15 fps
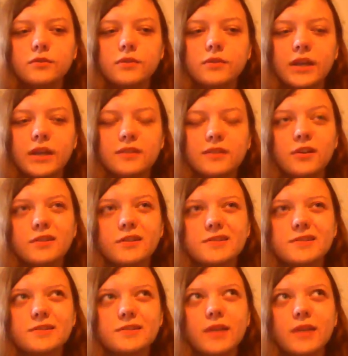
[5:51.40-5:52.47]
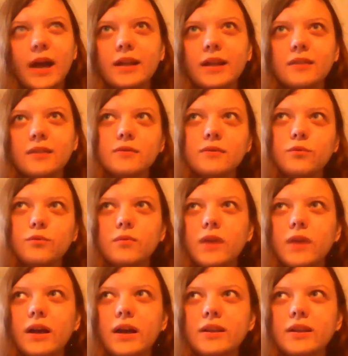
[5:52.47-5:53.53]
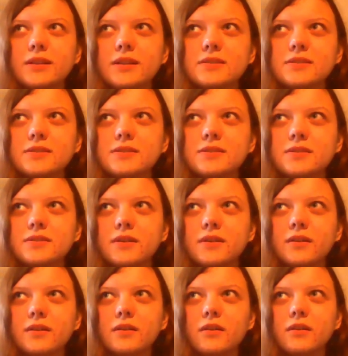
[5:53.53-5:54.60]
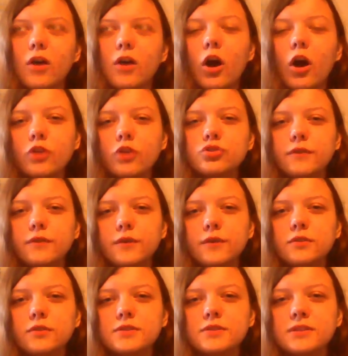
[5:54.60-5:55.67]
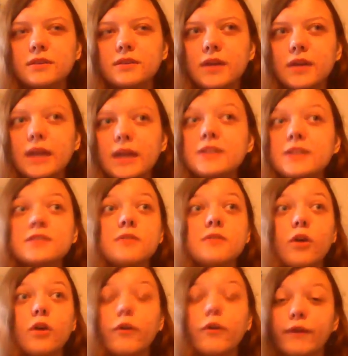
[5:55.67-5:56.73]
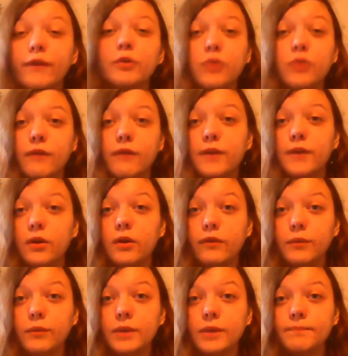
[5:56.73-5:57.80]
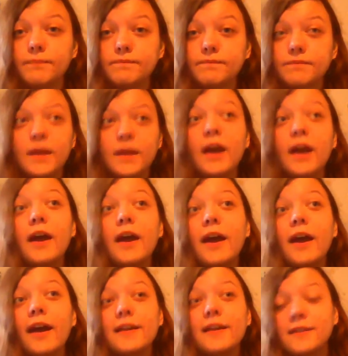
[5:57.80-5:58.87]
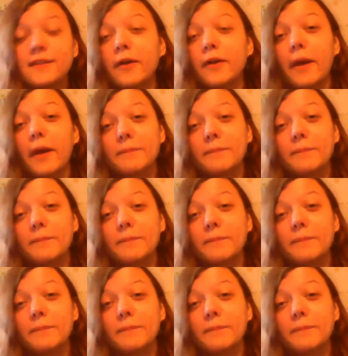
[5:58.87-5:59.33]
like, does at least 100 views, it's a very great video for me. So yeah.